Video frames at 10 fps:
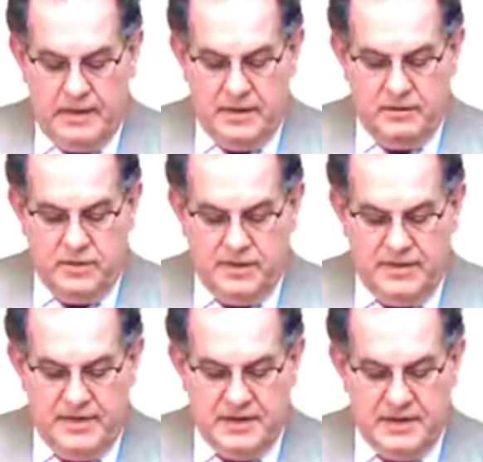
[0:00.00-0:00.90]
in
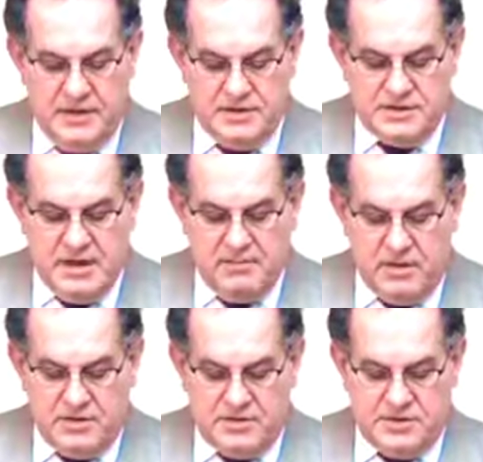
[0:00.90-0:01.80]
with the
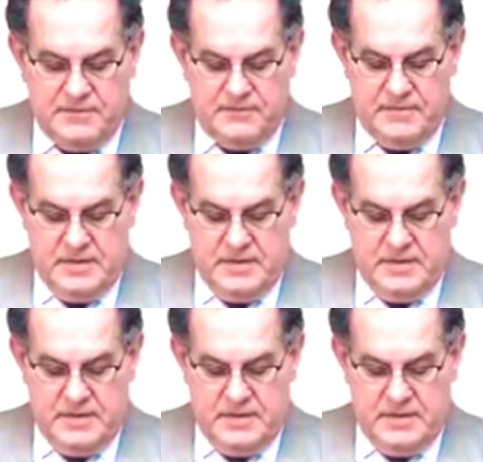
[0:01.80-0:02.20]
dissemblers.